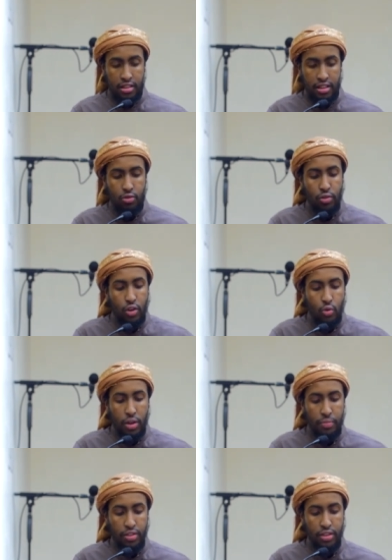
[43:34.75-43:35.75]
that's what they call
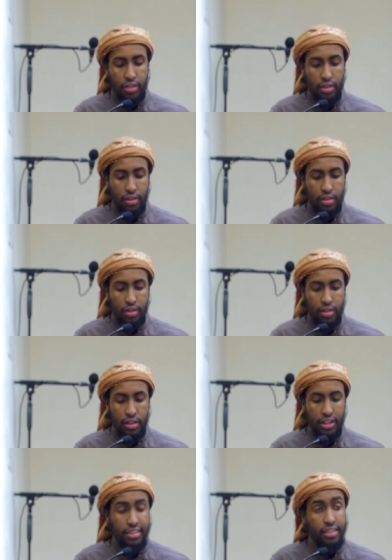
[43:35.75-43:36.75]
him.
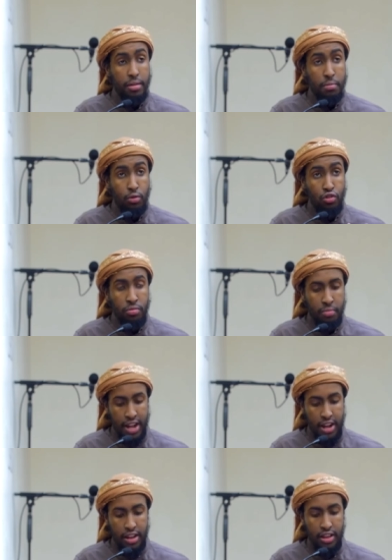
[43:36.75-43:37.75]
This is the mujmal